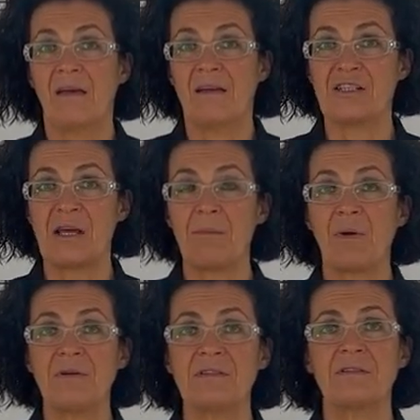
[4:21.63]

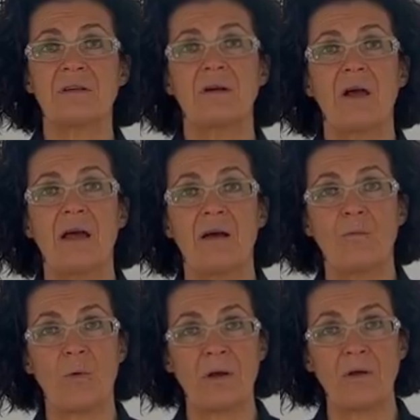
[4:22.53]
Chembond
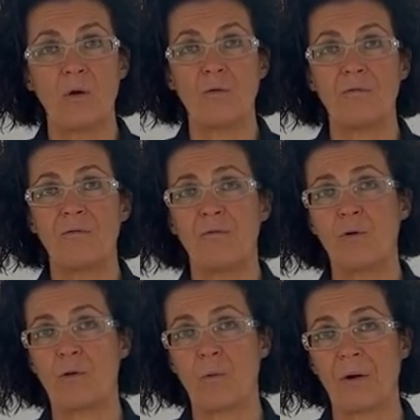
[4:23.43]

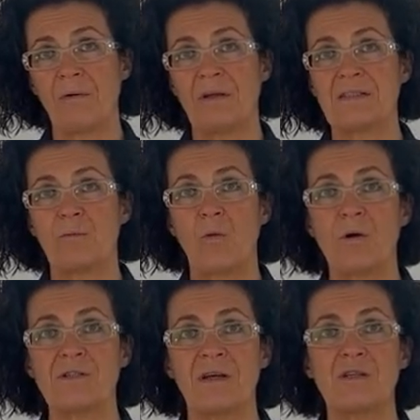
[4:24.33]
1041 is a
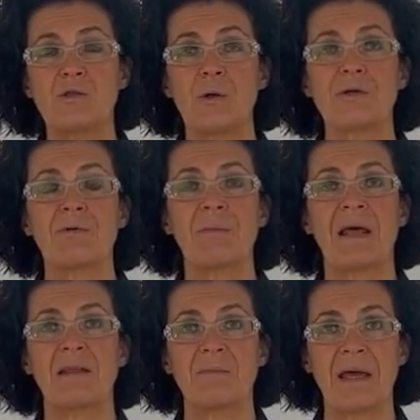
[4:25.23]
water and dirt
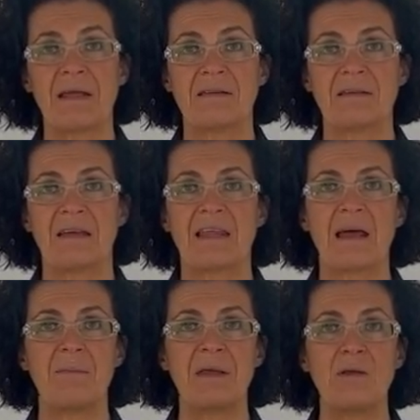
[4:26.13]
repellent paint. It
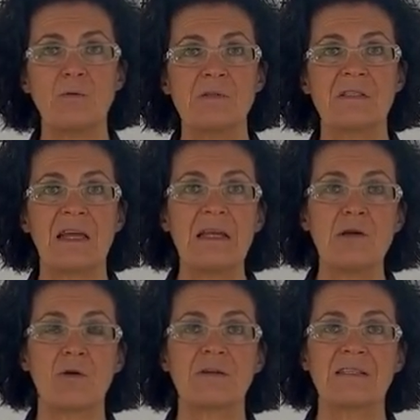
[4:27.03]
can be used
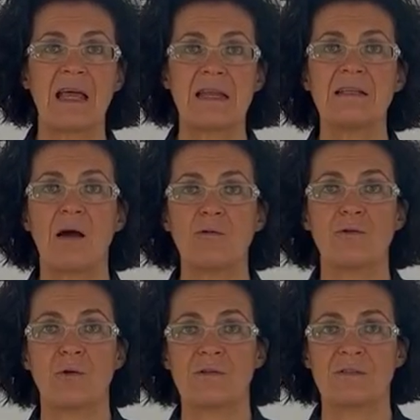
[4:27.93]
indoors and
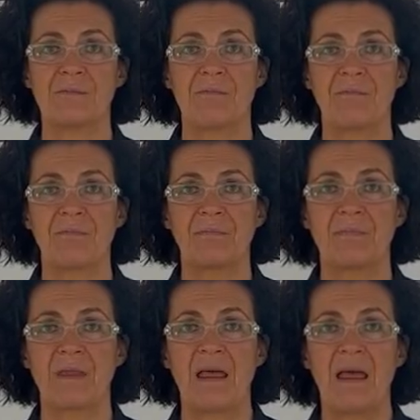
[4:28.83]
outdoors.
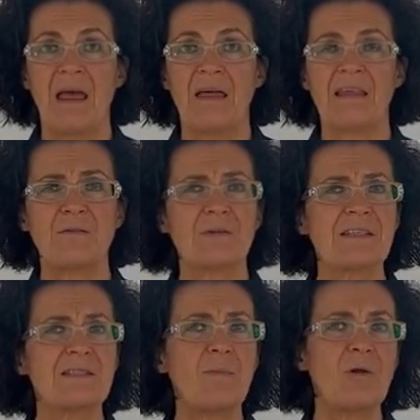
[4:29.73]
That was a
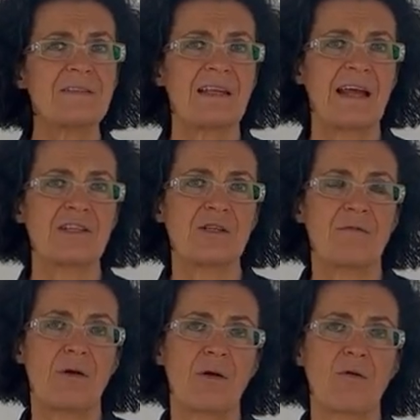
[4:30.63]
small selection of
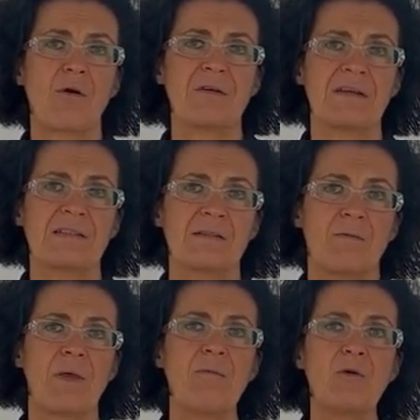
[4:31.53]
our coatings.
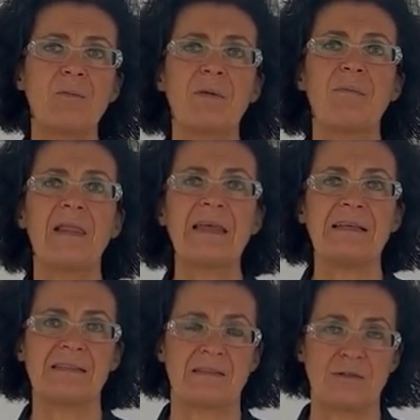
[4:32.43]
We would be
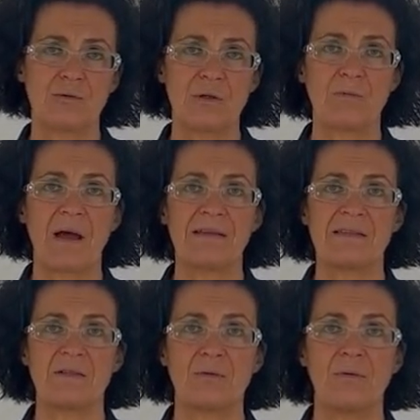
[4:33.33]
pleased to
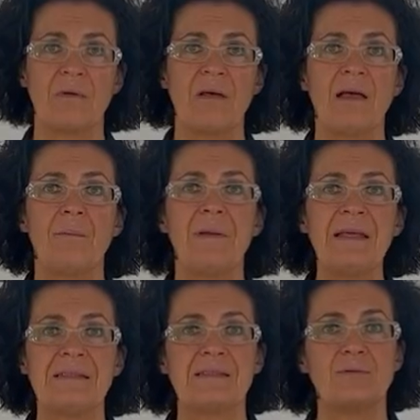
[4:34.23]
advise you.
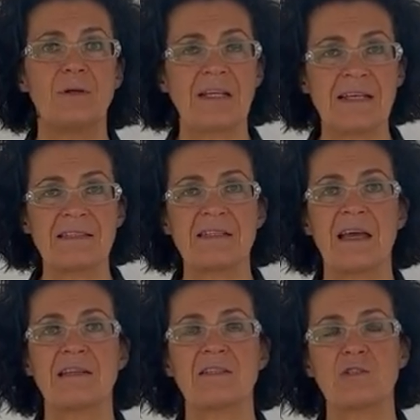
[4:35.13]
Please do not
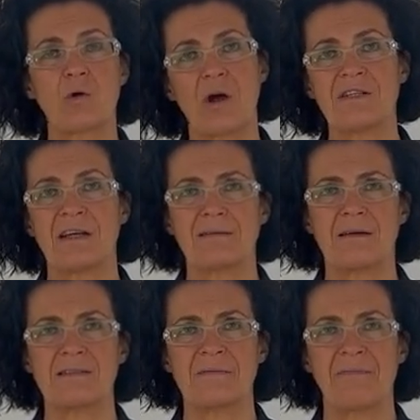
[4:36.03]
hesitate to contact us.